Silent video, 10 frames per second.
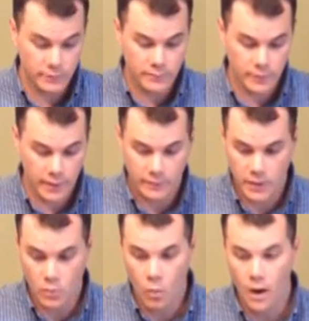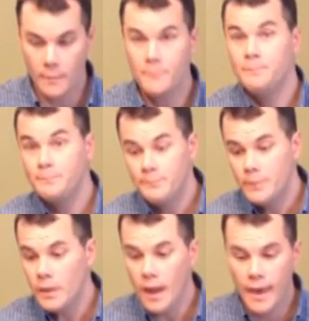the length that you want
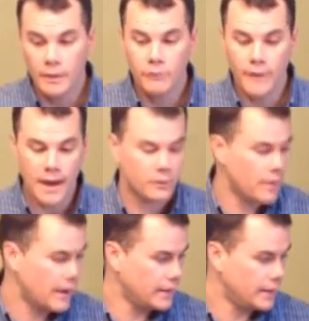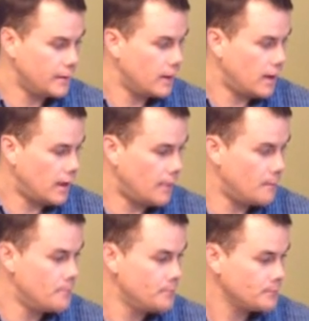and then factor that in.
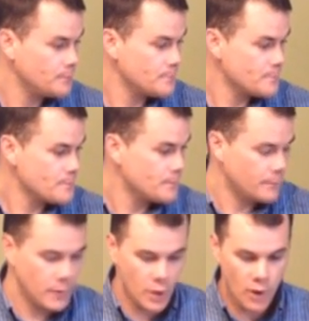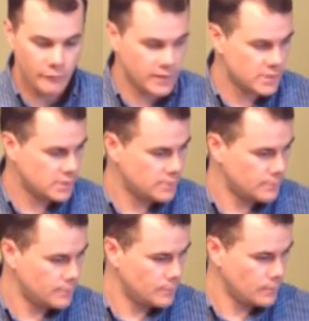You know, if it's
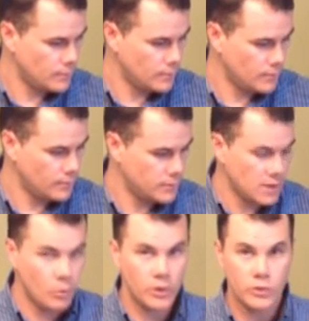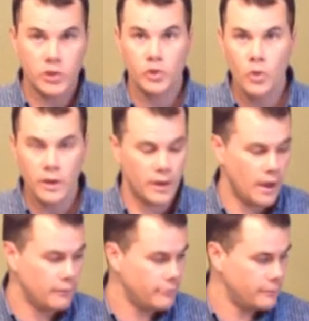someone who's short
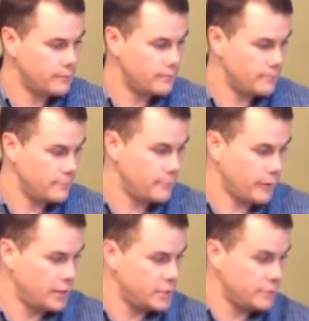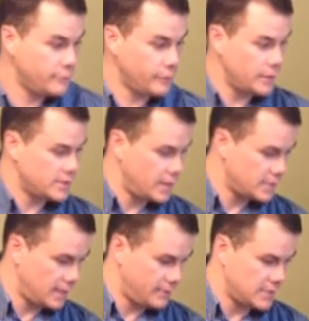enough, for instance,
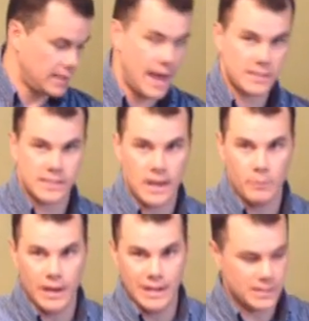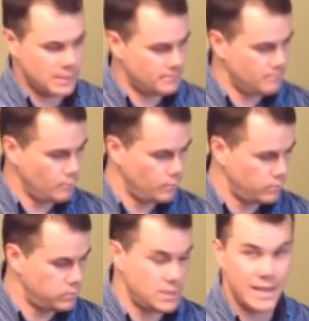like this last segment is
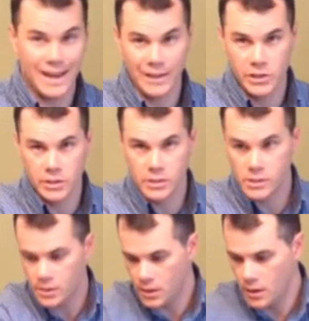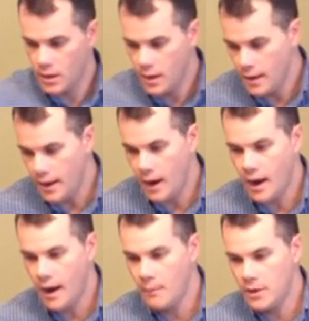10 inches,
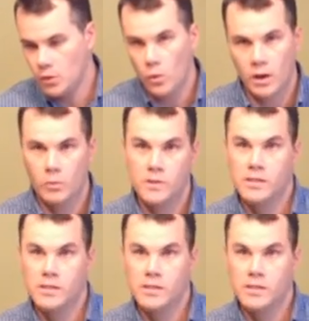and you're working with